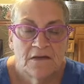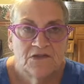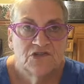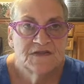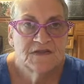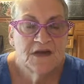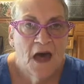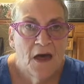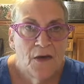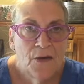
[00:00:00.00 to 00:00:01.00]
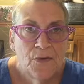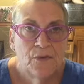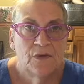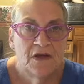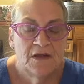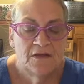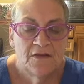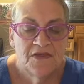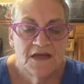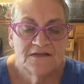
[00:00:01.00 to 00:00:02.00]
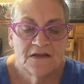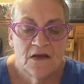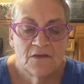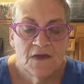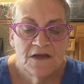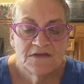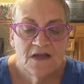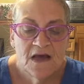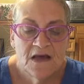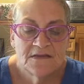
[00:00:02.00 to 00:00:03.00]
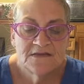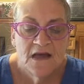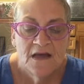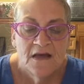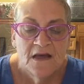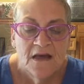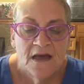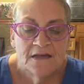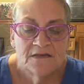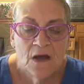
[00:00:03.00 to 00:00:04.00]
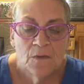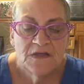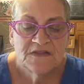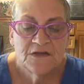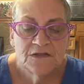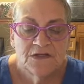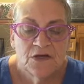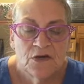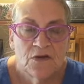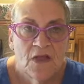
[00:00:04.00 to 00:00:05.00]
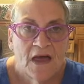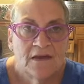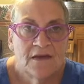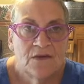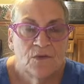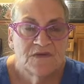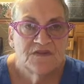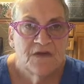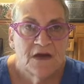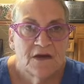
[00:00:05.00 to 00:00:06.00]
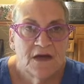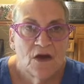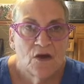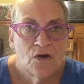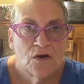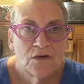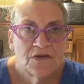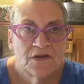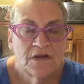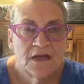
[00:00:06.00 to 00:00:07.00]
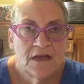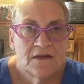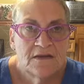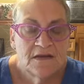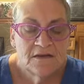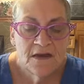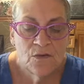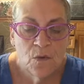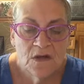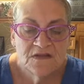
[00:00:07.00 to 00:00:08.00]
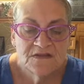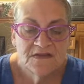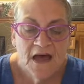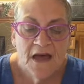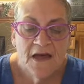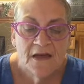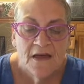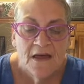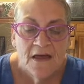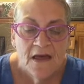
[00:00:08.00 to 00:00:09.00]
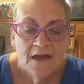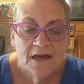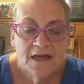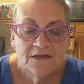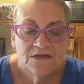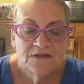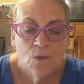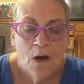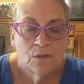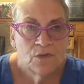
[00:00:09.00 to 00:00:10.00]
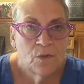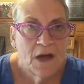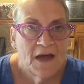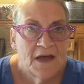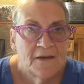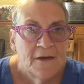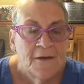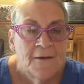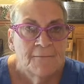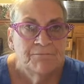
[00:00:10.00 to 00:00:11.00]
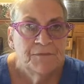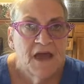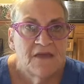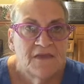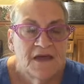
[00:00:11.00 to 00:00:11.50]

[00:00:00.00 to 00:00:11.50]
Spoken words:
just go, and things along those lines. And Thomas looked at her like he was very hurt and didn't know what to say, and he just walked away. And